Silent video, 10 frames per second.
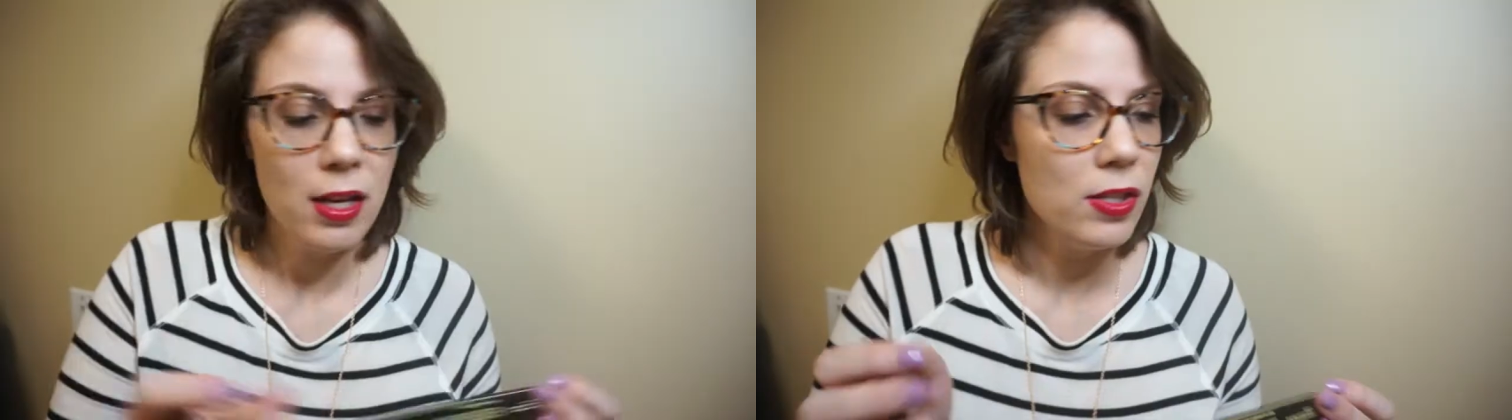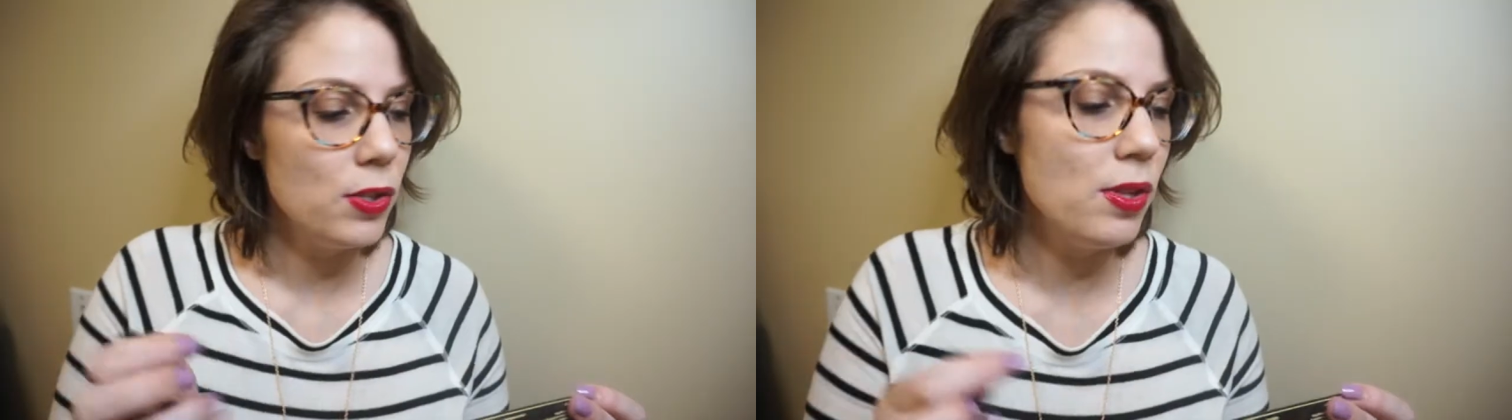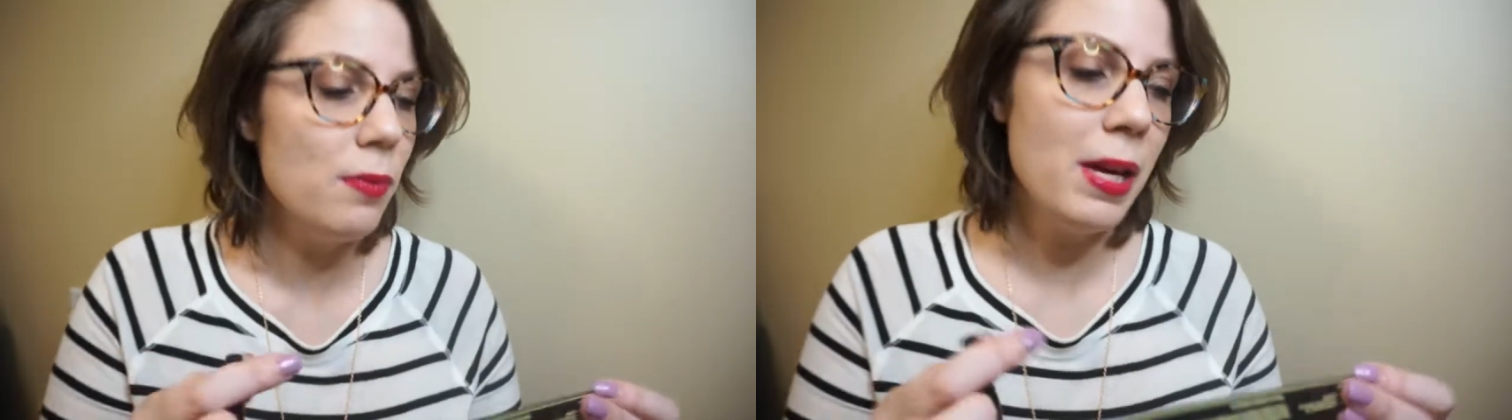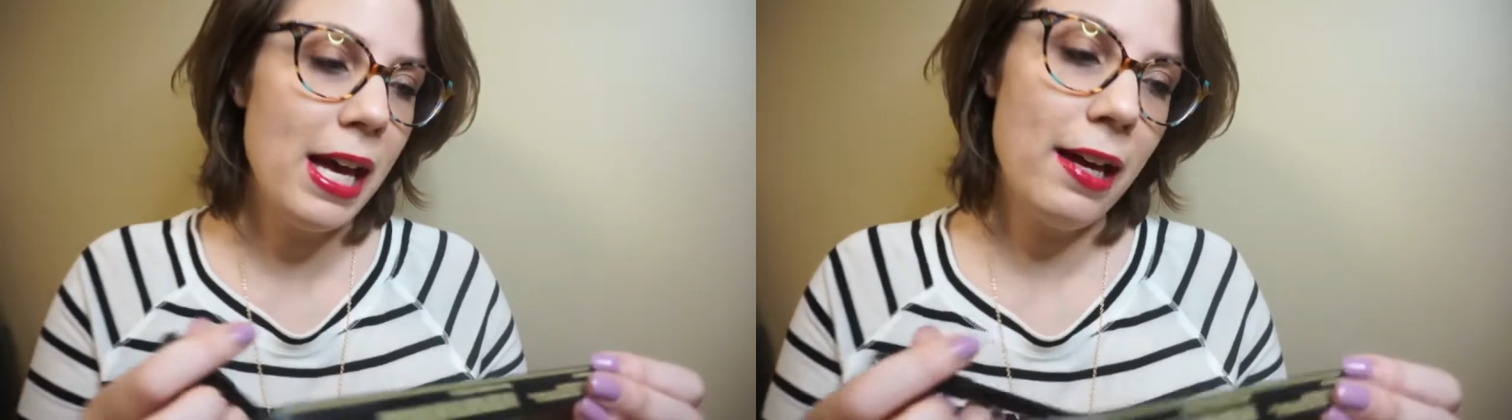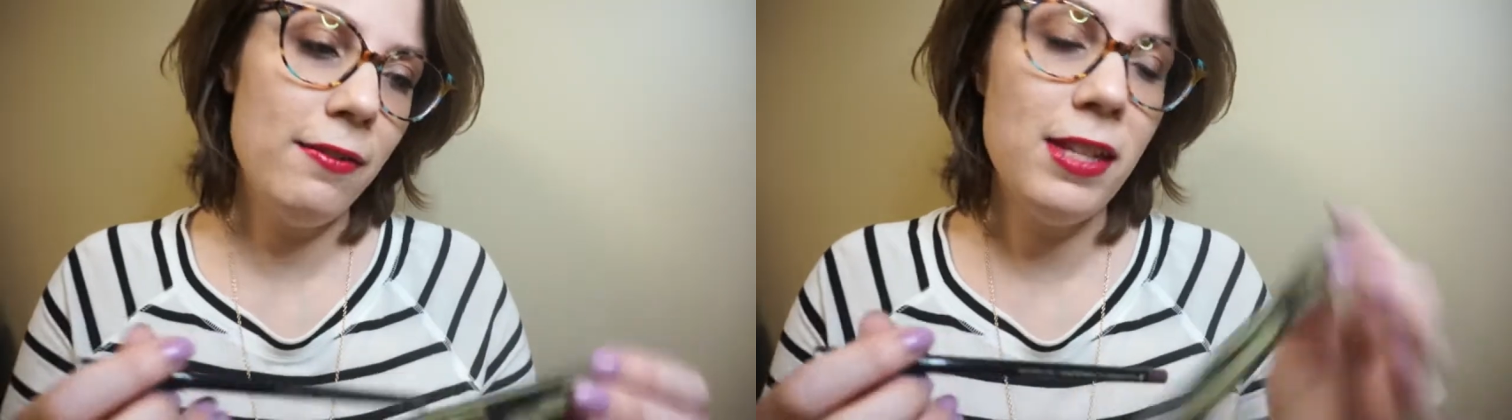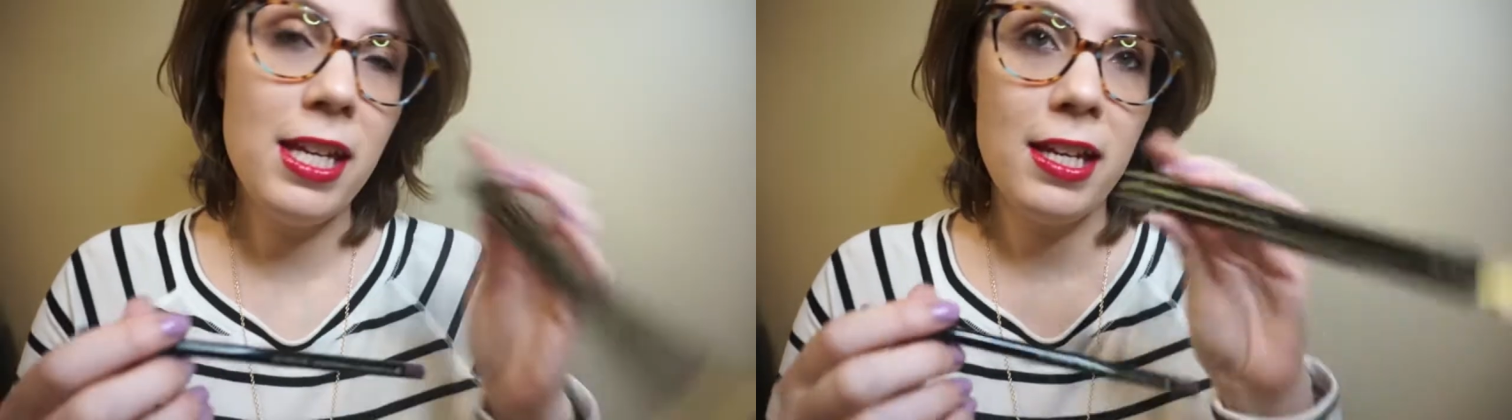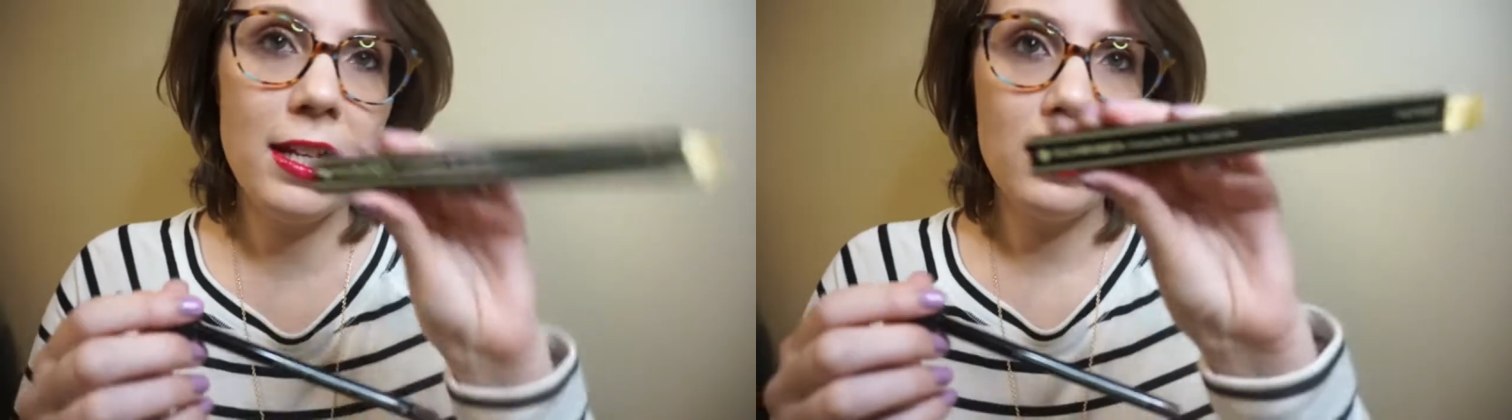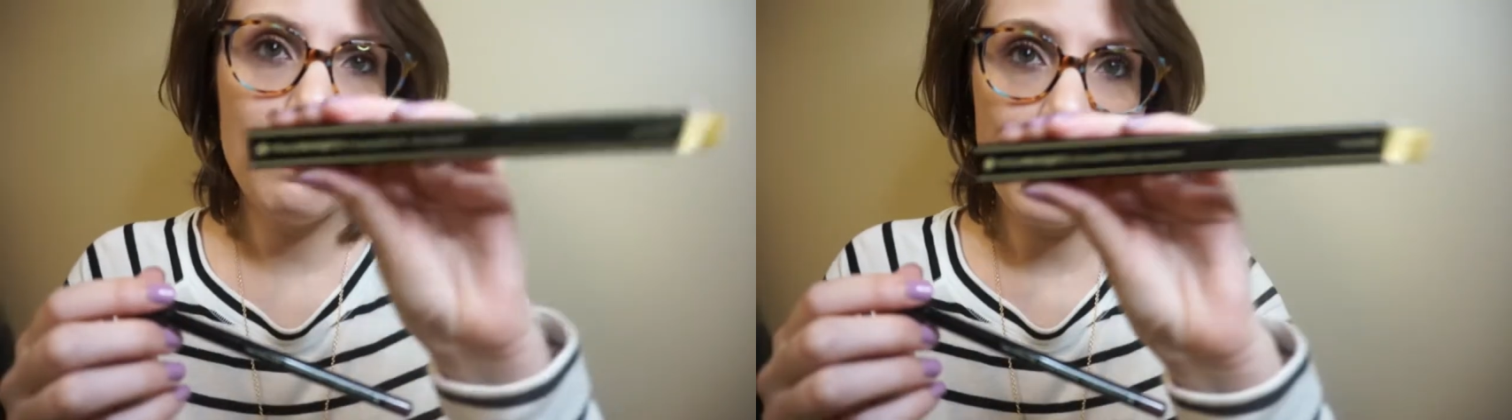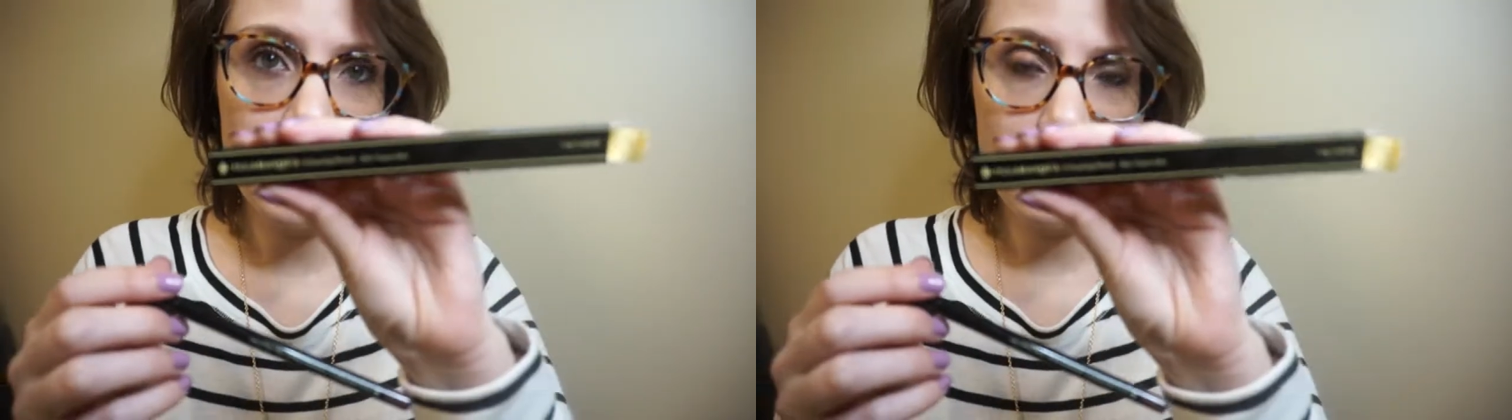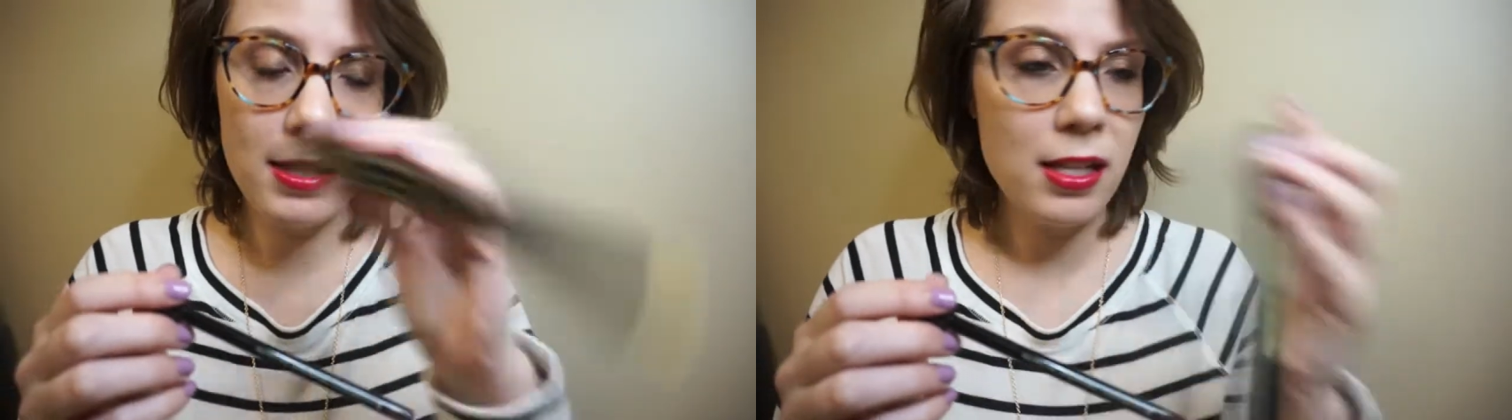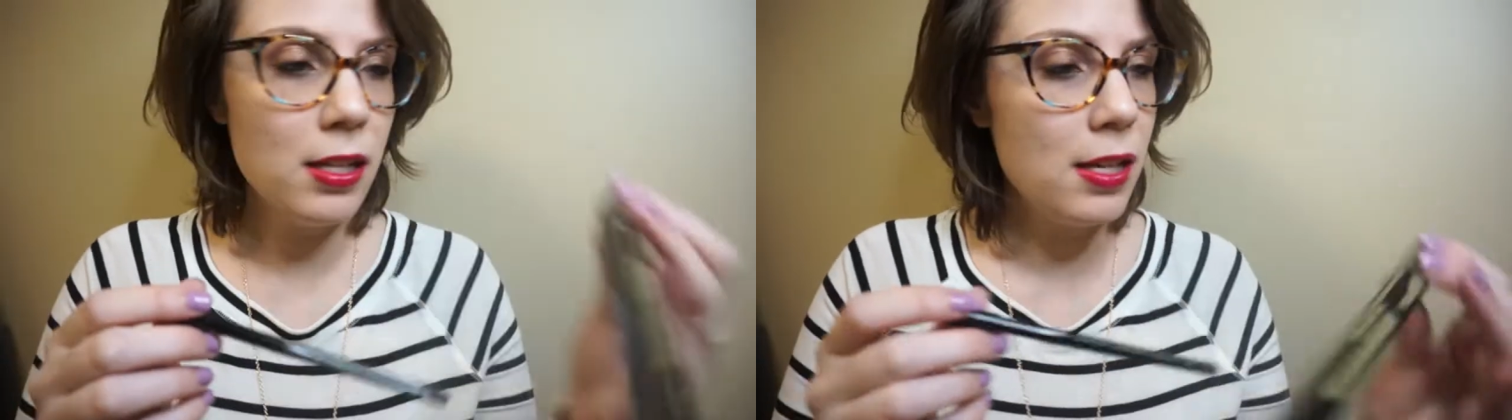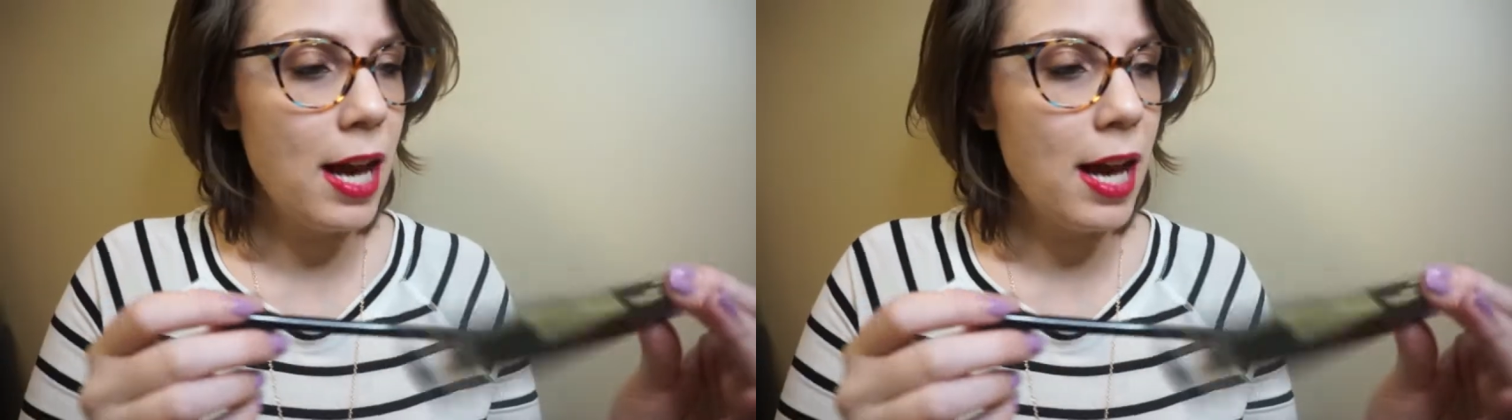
So then we have the Illamasqua